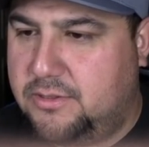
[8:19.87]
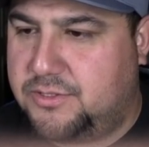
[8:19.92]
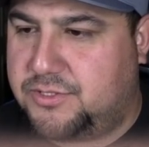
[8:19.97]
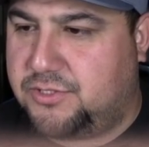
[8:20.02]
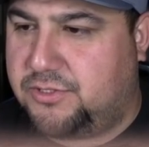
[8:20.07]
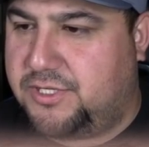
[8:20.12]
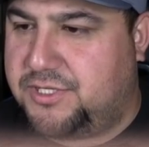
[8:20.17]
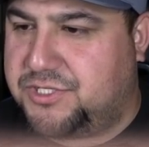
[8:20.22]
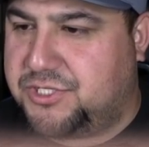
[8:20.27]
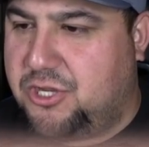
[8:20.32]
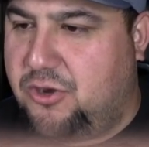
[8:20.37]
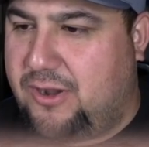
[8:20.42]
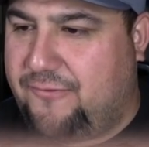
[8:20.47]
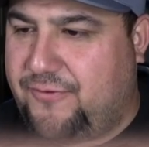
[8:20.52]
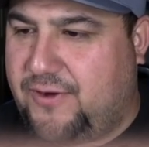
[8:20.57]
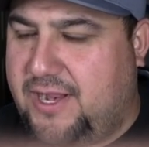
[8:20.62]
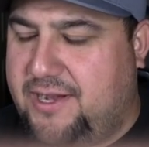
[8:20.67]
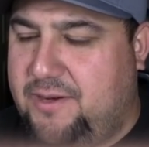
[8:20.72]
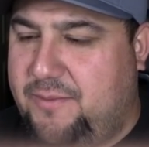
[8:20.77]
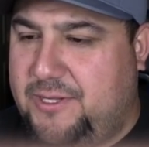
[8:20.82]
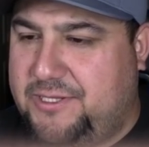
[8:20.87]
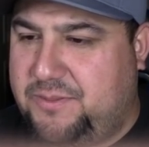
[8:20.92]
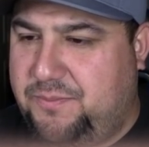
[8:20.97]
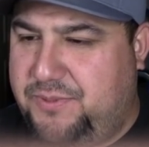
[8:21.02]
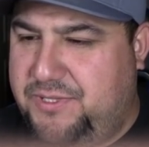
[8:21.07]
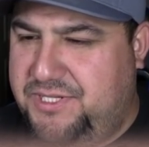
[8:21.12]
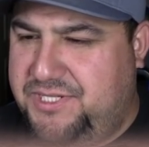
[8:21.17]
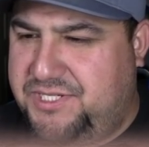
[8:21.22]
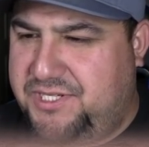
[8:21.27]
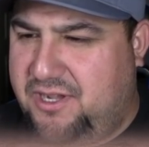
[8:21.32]
So let's go. I forgot about the
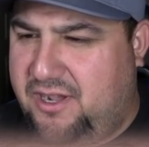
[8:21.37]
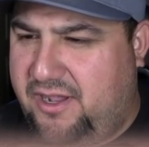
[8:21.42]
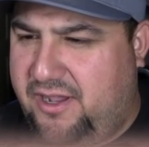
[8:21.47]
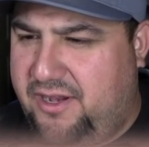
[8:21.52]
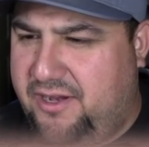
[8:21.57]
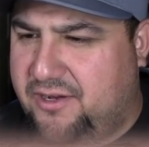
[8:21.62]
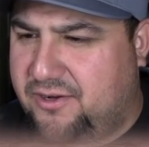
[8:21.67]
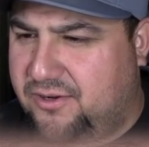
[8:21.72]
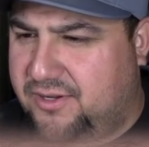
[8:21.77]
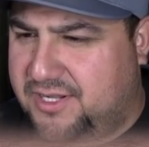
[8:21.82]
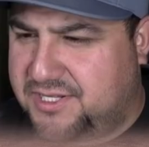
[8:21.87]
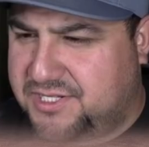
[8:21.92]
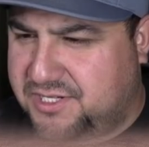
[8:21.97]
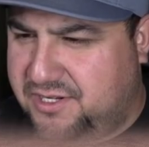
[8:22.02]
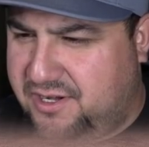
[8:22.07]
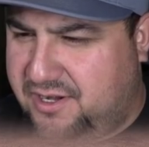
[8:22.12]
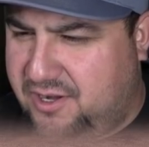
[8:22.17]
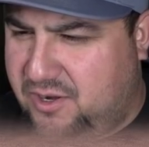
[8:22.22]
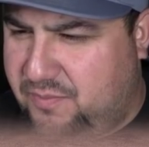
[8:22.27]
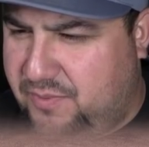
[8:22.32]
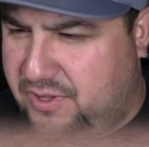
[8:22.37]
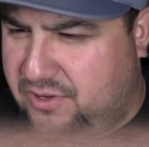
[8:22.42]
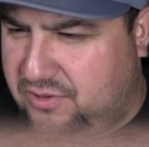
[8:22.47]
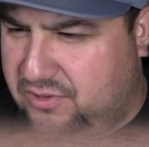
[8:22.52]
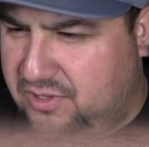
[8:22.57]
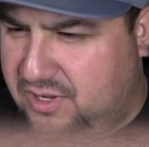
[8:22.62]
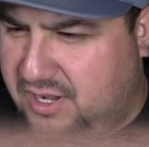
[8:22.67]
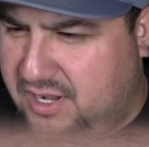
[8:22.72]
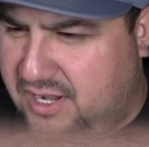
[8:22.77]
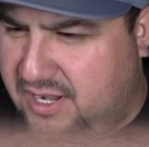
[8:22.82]
PCI anchor. That's going to help out a
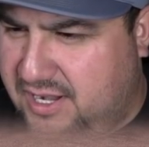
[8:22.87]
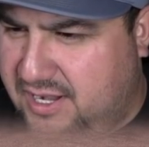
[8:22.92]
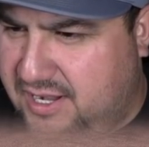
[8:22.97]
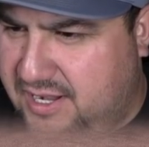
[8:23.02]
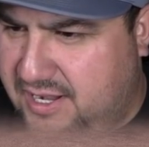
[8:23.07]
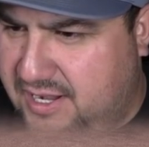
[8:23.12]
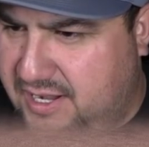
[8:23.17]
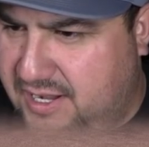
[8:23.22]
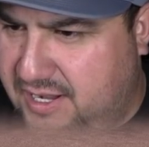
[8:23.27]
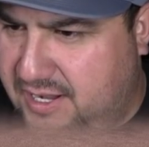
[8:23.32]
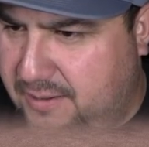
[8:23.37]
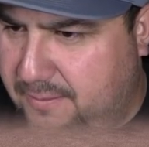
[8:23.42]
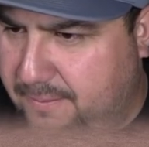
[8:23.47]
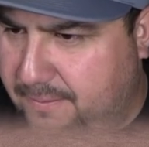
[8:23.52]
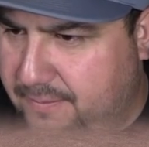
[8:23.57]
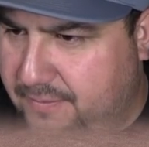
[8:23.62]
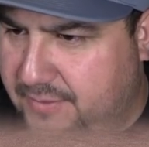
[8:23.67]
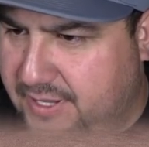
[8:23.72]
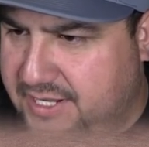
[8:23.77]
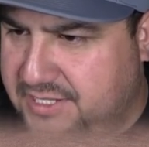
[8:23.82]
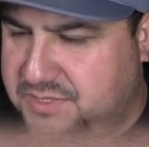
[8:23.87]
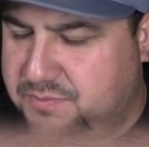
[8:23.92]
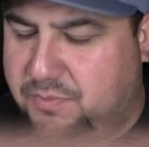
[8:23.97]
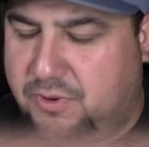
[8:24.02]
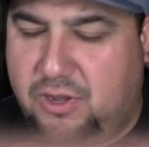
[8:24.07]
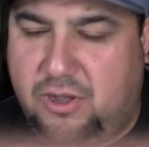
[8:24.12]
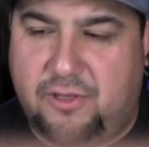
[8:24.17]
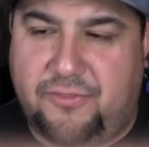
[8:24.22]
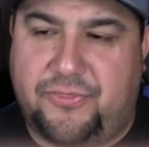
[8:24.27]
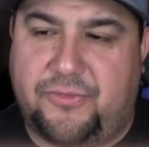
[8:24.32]
lot. That's
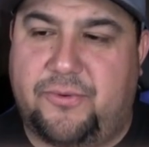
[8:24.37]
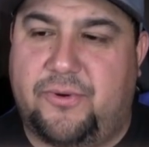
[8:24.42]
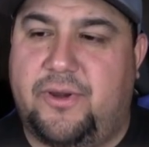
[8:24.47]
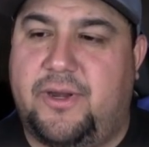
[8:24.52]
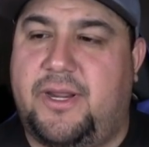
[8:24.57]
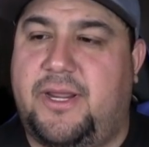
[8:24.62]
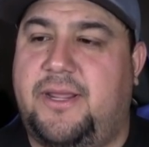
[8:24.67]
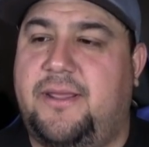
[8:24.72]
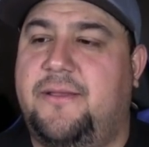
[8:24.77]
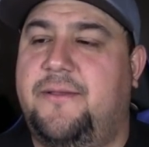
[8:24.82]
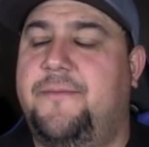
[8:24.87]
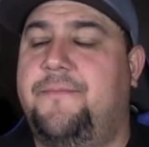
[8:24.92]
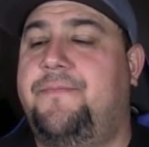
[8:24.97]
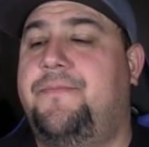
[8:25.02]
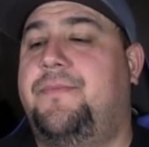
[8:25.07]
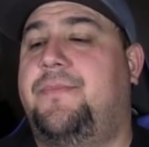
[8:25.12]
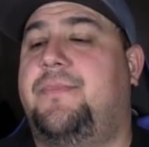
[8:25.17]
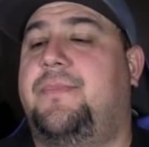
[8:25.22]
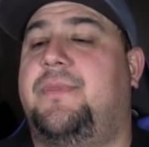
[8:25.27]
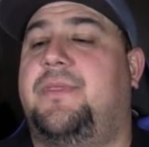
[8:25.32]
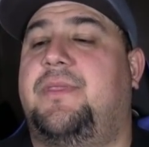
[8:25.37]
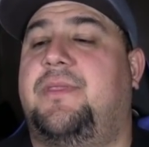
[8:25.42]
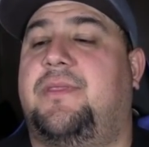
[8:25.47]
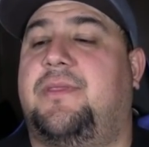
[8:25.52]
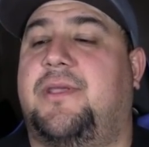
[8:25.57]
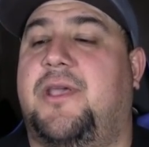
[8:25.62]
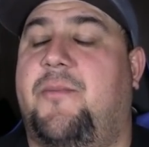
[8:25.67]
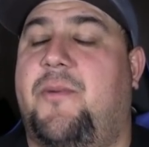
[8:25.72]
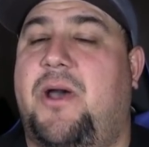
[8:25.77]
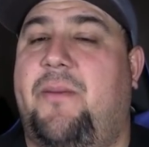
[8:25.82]
ball 3.
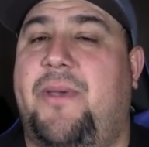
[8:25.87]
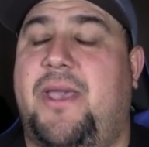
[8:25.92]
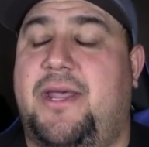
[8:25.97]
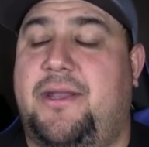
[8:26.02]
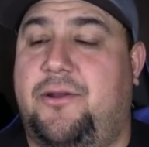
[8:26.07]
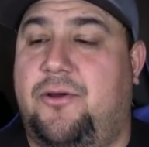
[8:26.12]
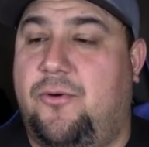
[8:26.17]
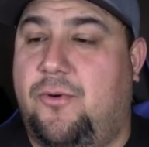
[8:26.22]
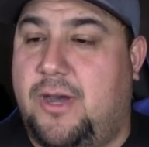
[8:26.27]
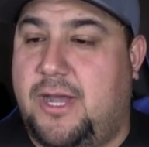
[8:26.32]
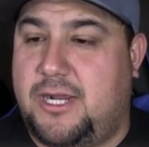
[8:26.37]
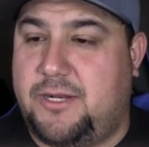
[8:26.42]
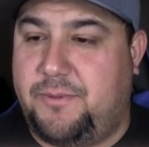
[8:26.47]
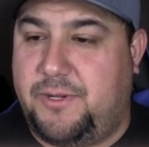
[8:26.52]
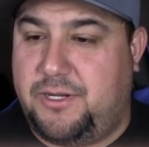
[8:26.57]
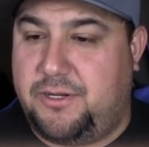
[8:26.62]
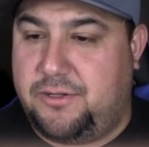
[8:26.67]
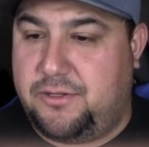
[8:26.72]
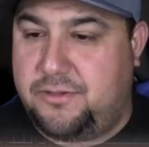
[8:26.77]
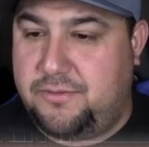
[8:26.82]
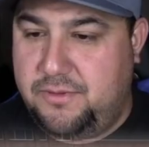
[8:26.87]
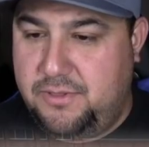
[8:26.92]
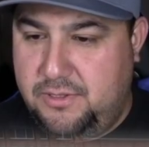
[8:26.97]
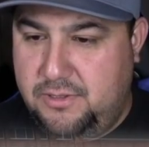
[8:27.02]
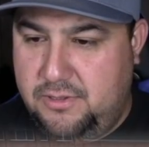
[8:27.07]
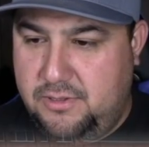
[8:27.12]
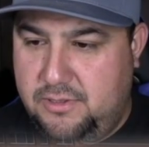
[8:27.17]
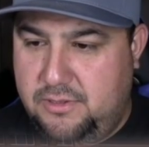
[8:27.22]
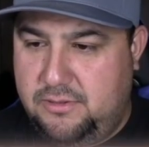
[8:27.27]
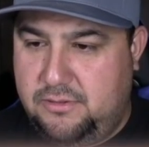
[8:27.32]
Come on, man. Don't walk me, dude.
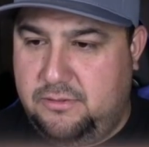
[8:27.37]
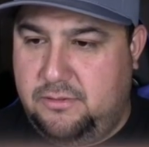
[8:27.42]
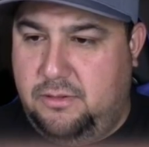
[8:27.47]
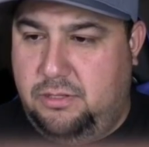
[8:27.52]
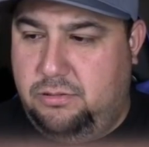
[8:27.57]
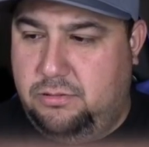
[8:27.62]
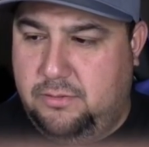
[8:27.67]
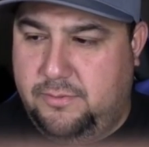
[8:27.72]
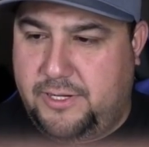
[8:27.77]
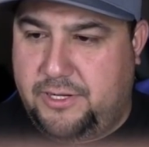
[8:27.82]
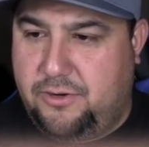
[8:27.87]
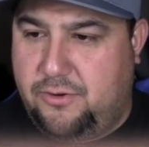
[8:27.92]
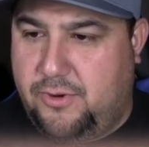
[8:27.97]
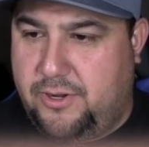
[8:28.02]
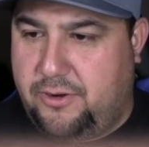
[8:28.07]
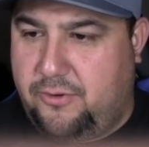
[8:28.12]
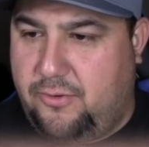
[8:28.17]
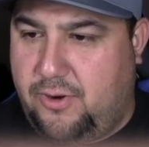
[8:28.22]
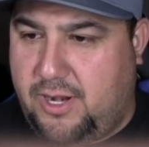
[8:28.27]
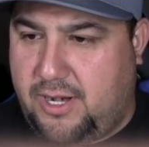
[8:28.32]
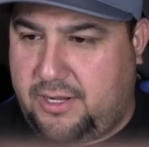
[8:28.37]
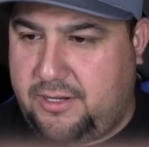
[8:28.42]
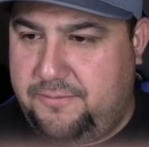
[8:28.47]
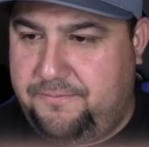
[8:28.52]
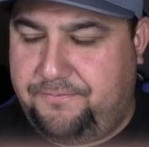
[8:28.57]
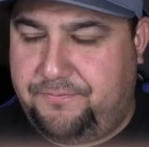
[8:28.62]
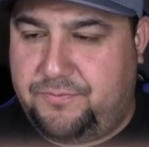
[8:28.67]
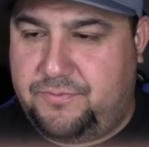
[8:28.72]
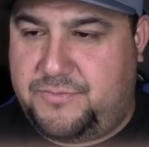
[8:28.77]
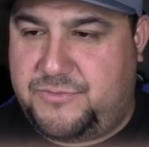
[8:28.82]
I don't want to walk.
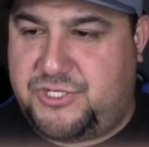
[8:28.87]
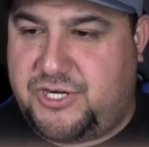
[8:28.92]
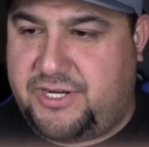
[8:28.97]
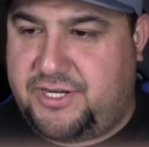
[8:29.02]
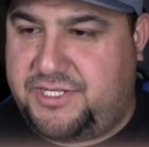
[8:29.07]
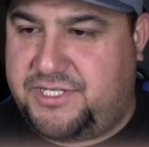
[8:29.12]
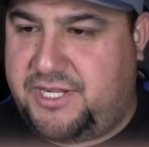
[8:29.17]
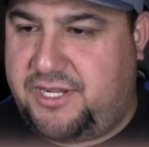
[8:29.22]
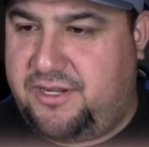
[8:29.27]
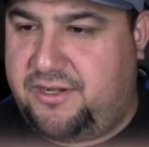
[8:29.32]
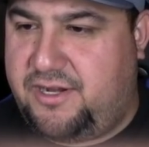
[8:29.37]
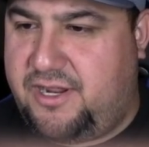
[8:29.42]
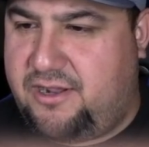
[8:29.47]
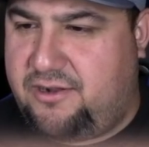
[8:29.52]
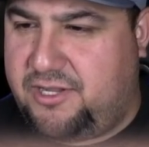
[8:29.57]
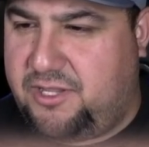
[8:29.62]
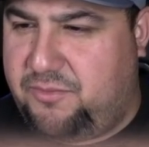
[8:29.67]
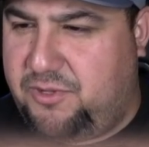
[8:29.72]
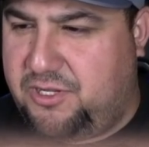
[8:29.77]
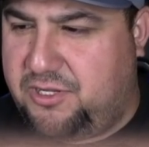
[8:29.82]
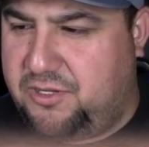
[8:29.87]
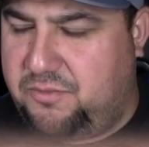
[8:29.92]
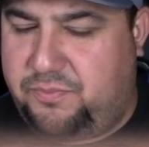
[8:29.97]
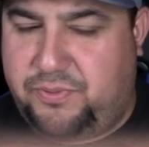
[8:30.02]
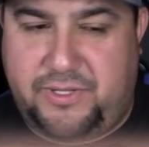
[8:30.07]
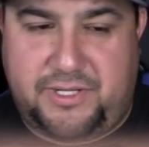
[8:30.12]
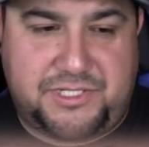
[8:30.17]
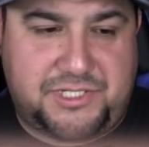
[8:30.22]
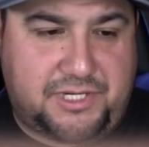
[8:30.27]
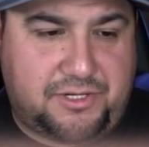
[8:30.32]
I'm trying to tell you now. Give me a good
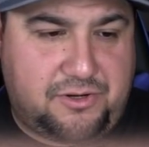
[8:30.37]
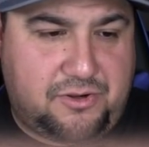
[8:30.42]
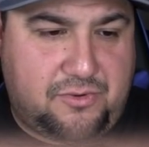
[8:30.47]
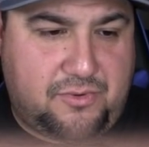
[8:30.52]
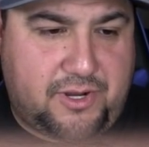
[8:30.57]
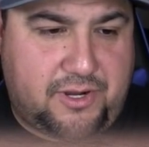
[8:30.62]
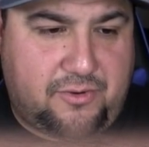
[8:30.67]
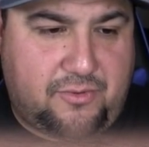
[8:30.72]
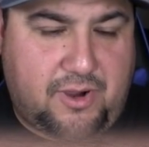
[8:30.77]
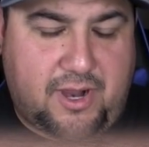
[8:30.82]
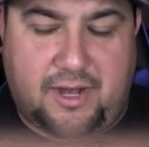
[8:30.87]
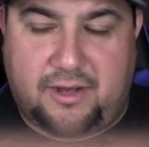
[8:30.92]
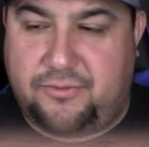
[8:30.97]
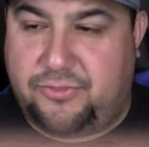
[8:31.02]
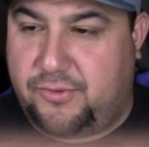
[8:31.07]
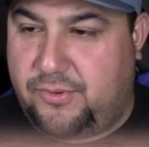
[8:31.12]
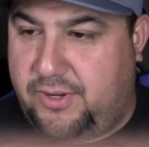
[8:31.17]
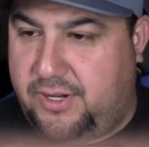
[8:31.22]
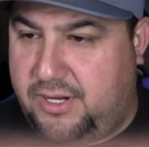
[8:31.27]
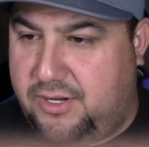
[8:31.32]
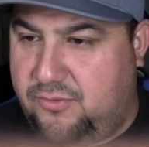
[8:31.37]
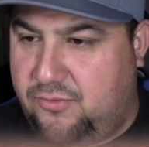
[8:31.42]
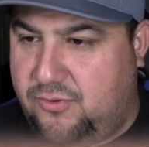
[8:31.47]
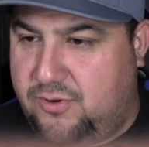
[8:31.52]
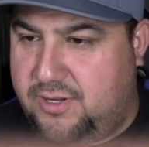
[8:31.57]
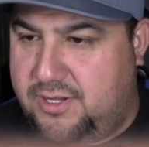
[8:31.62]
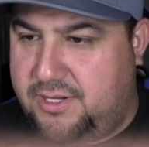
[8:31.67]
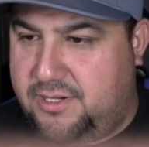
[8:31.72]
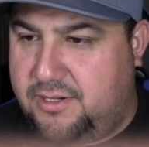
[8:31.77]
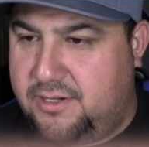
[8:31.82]
pitch. I don't want to walk.
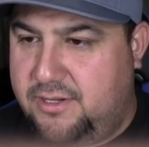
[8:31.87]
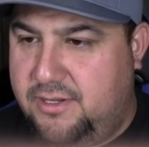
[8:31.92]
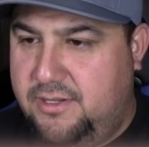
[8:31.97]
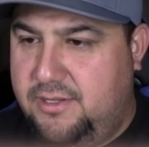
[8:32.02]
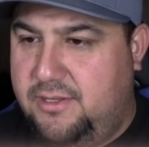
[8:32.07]
3-1.